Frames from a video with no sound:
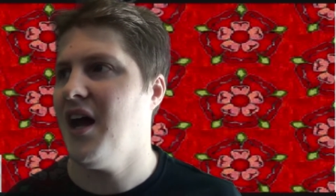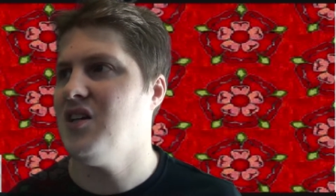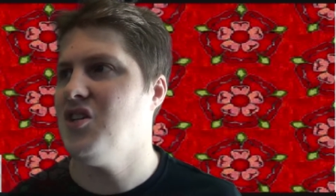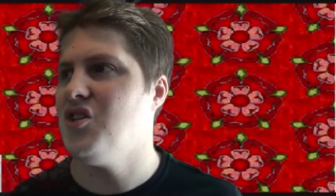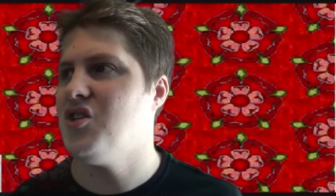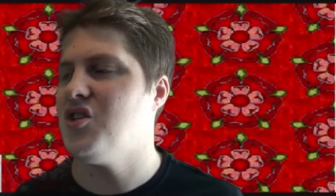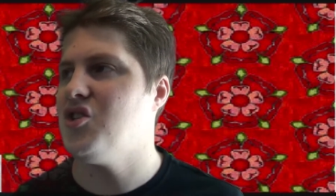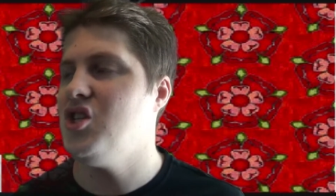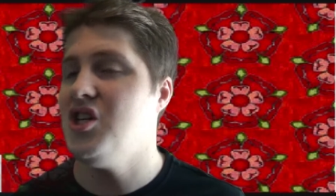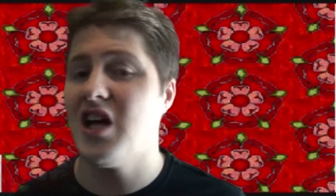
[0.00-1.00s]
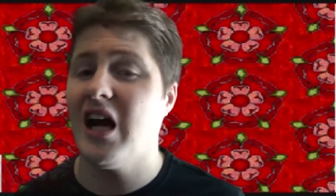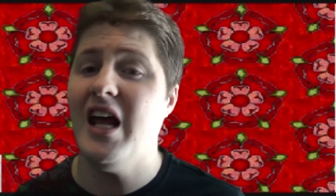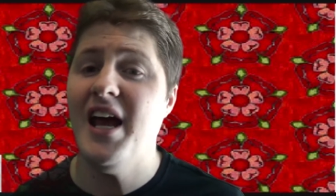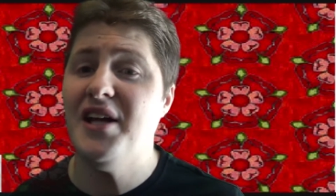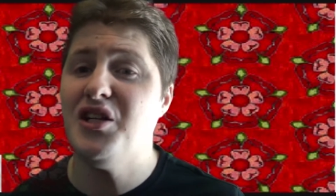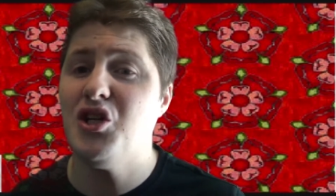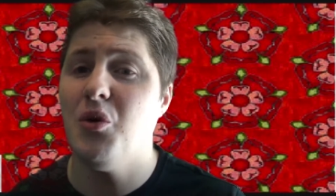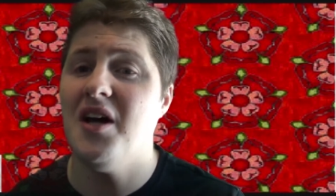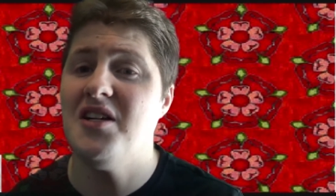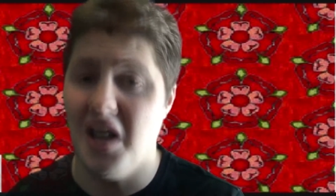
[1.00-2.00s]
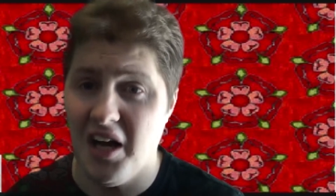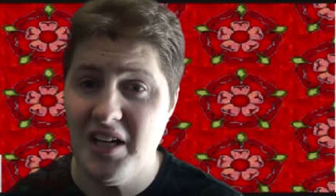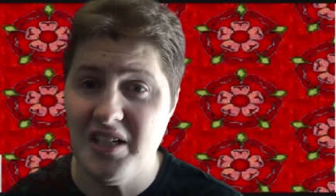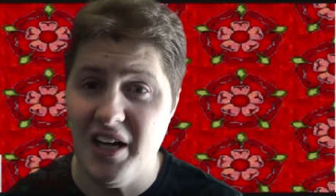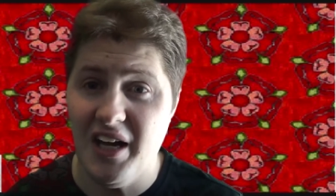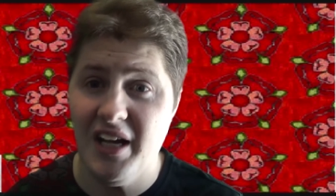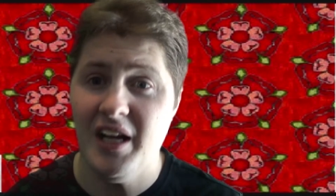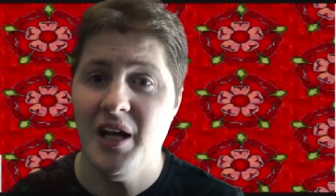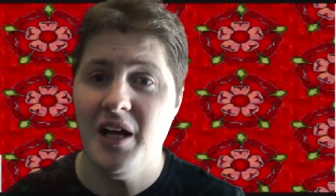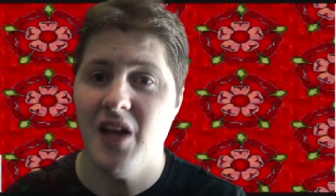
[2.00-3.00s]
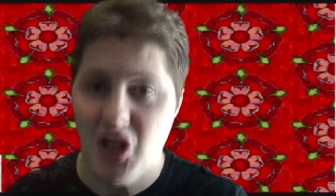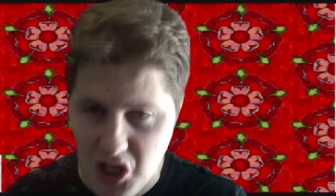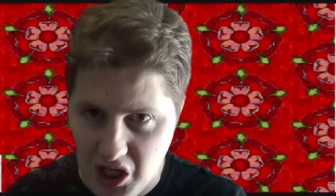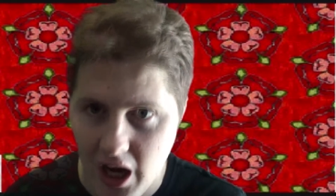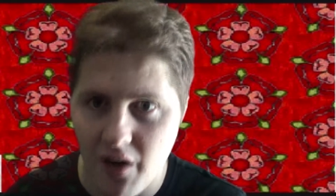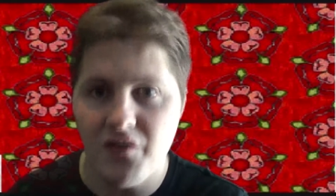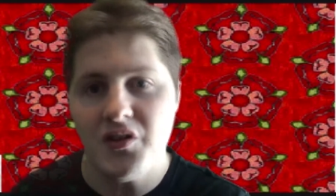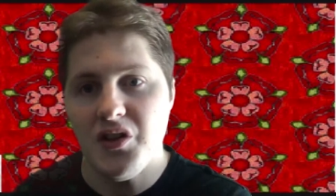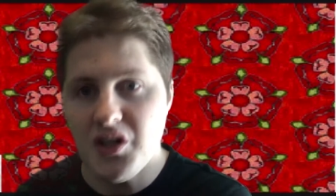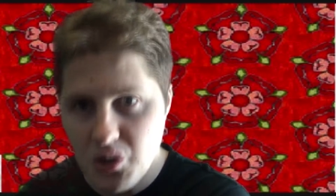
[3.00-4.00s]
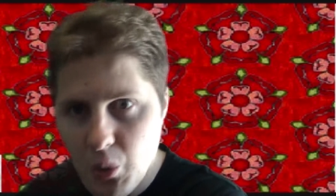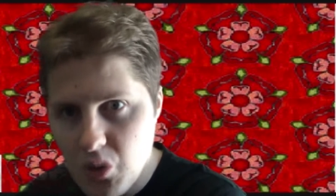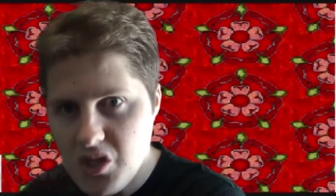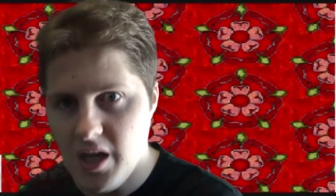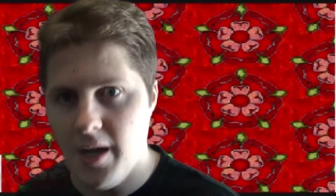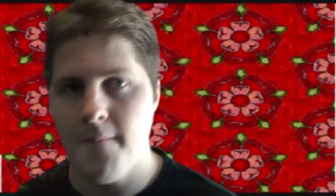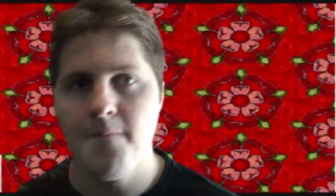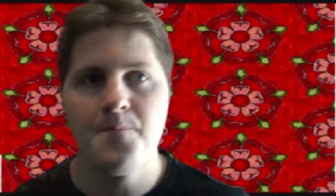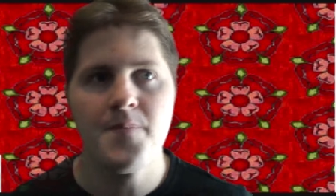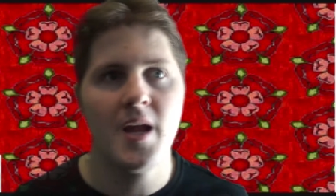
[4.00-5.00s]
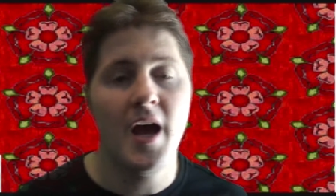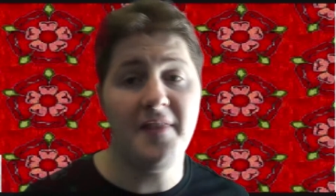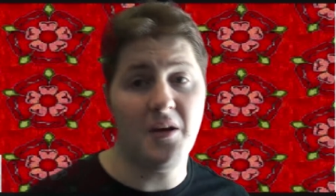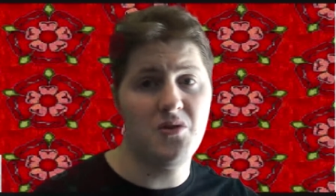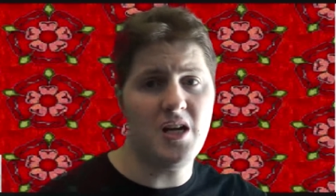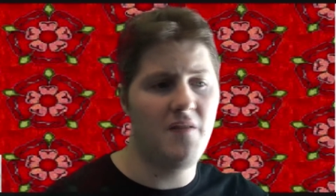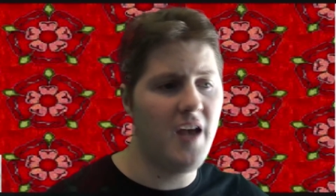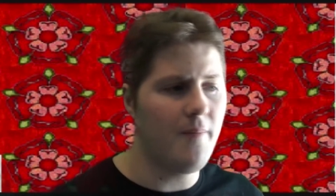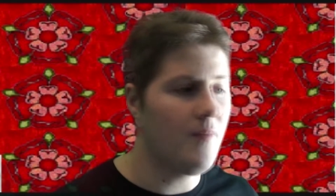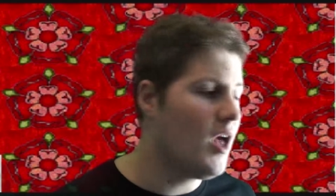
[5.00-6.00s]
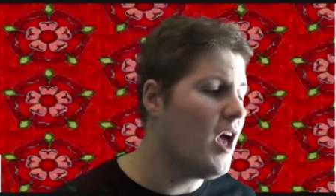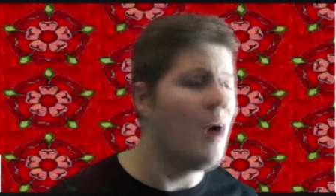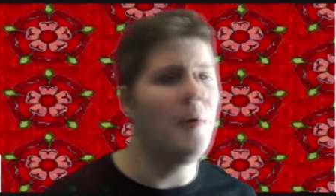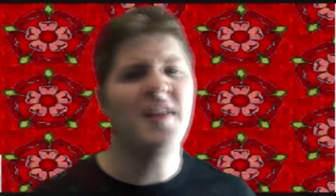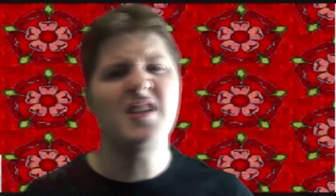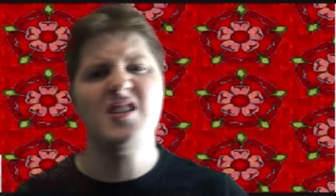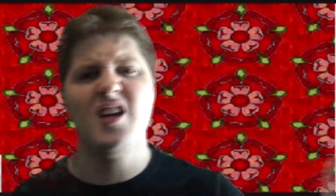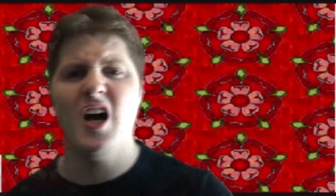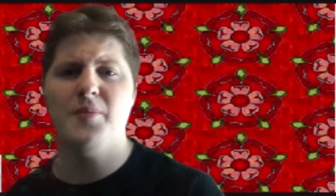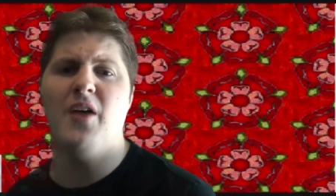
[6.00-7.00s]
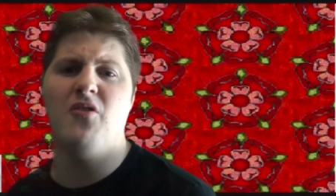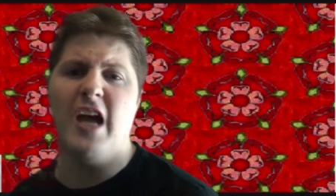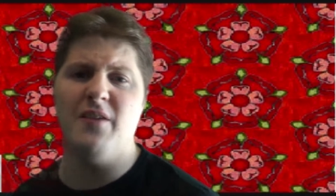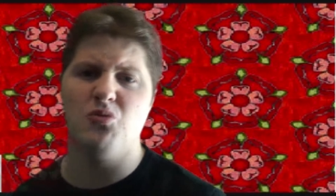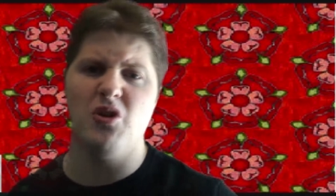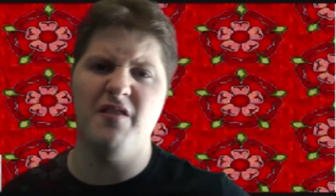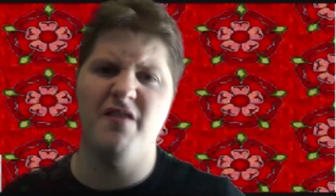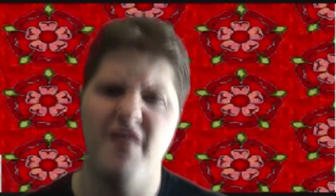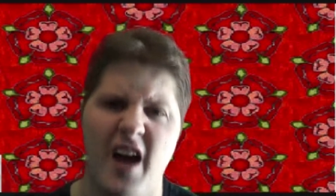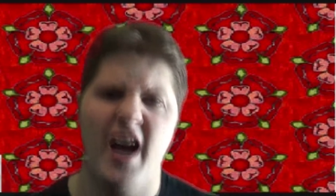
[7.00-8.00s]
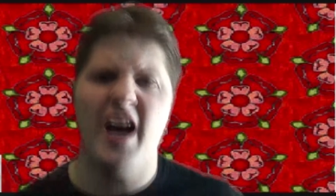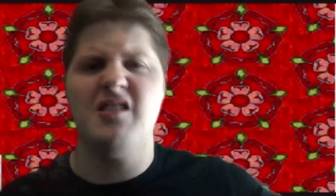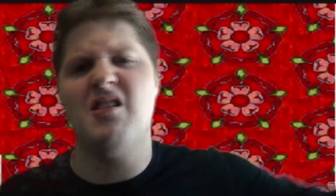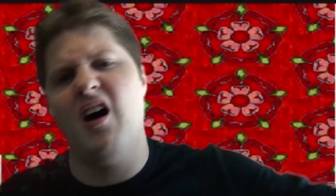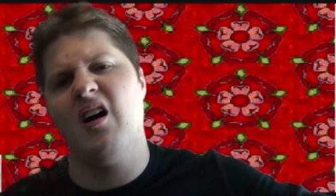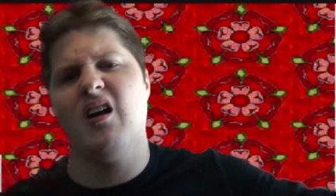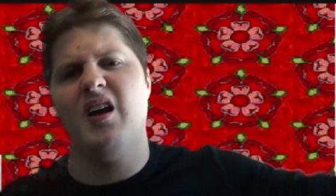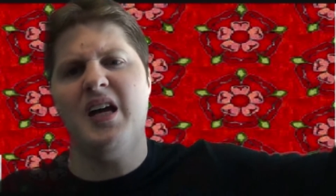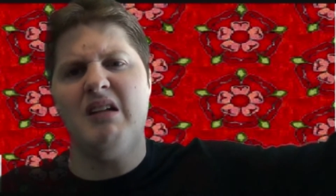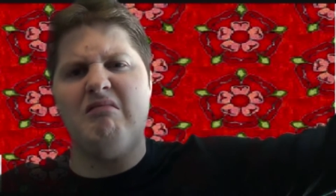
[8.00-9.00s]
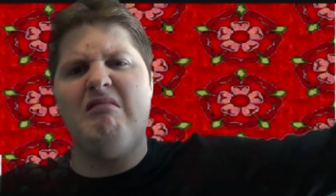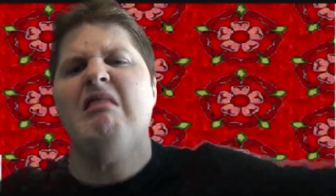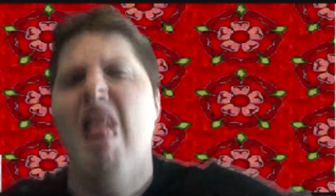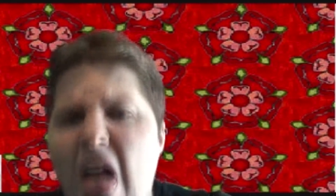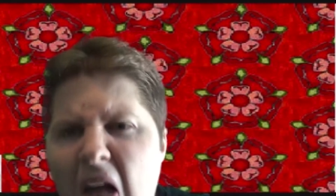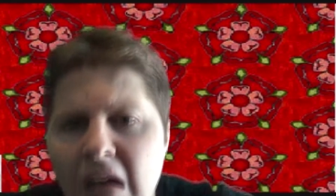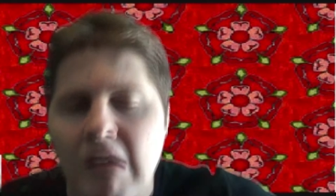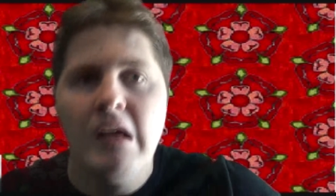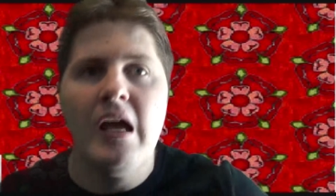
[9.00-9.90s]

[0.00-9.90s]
and she declared to her dying day that she loved this courtier. And that was the end of him. And by this time Henry VIII was really fat and ugly and bleh.